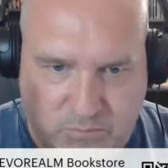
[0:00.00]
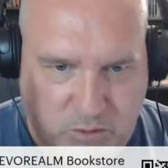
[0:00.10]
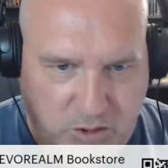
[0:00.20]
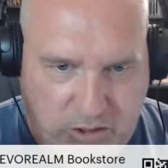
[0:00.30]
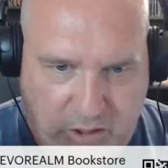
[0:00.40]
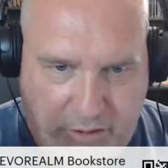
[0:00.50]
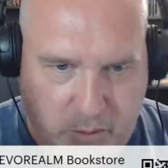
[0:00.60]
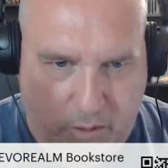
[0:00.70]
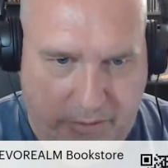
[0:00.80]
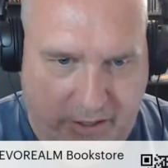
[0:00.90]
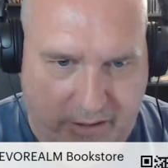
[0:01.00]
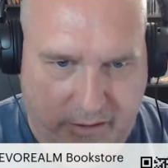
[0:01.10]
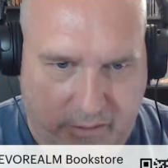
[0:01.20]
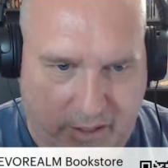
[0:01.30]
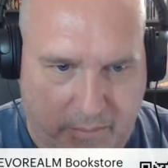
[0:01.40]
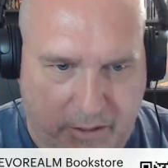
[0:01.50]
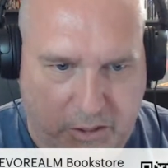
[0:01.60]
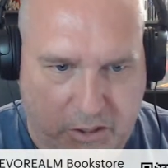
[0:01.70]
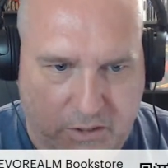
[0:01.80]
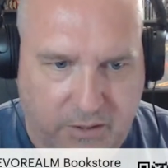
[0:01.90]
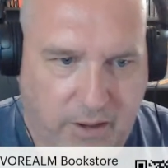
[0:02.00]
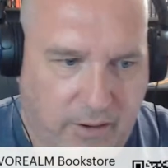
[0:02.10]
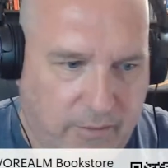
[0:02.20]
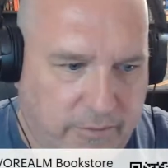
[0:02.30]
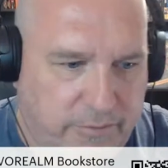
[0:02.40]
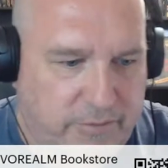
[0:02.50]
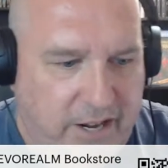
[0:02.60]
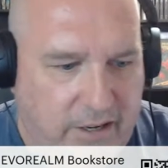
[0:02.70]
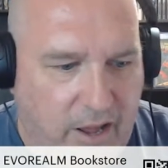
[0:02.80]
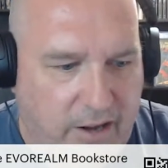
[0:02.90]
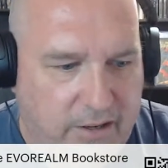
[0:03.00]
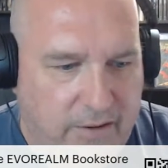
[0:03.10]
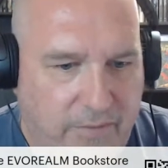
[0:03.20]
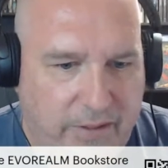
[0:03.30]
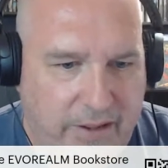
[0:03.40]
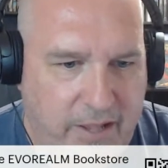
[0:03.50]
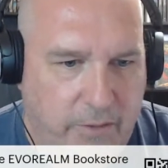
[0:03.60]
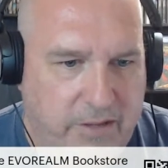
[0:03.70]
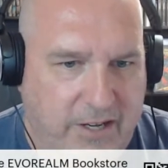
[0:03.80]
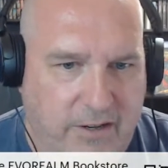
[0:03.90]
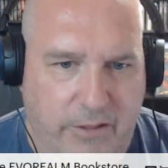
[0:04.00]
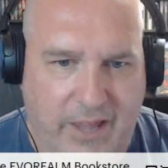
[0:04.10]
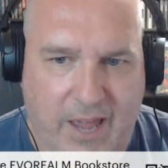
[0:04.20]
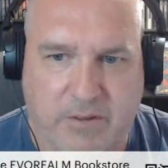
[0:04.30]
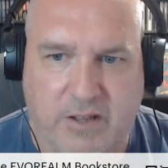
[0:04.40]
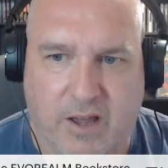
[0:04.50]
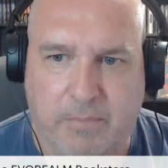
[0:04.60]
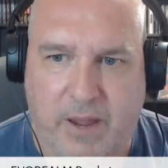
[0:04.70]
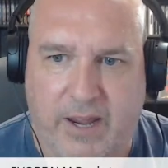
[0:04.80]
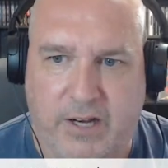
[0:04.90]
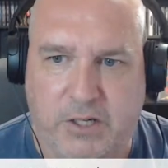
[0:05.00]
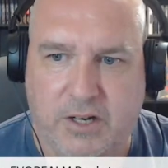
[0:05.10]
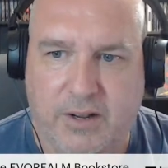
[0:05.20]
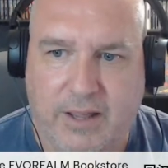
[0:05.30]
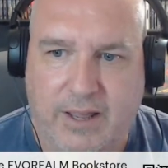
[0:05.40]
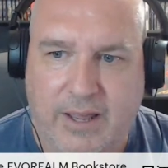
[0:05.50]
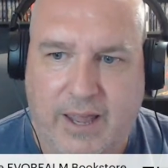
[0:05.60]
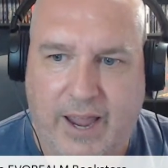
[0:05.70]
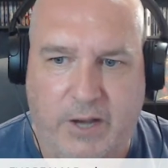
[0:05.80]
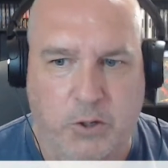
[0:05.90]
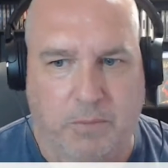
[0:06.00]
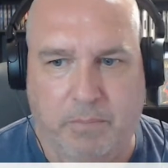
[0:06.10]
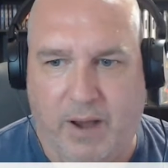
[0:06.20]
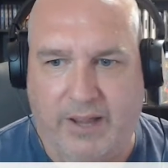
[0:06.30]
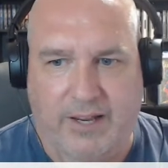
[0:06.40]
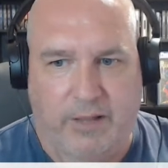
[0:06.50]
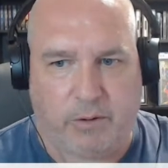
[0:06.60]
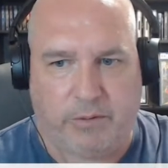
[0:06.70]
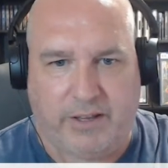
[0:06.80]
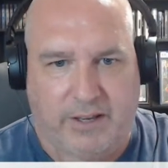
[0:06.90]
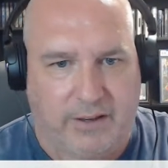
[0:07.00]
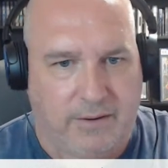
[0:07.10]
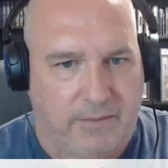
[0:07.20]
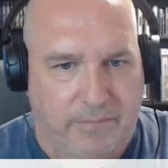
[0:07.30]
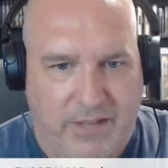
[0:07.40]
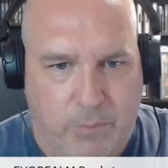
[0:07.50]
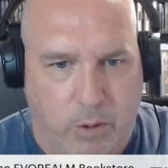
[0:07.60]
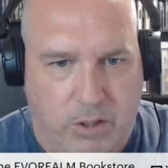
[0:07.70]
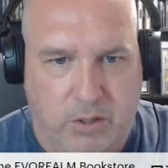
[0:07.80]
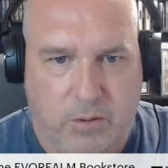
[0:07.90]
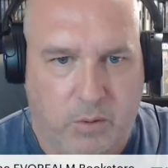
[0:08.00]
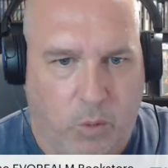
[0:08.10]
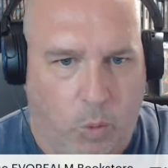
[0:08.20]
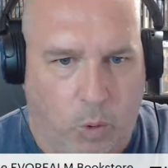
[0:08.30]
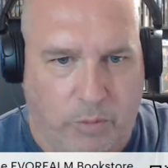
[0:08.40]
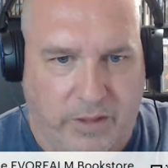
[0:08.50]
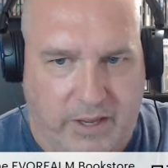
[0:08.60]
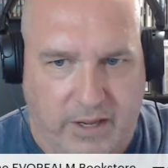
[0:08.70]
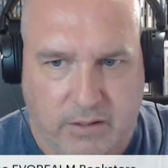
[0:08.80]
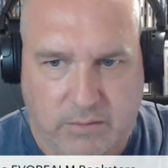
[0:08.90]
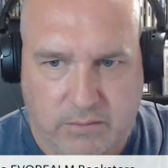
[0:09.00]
Just click on the little image of Deadlock. It'll take you to the Amazon page, and you can buy either the ebook or the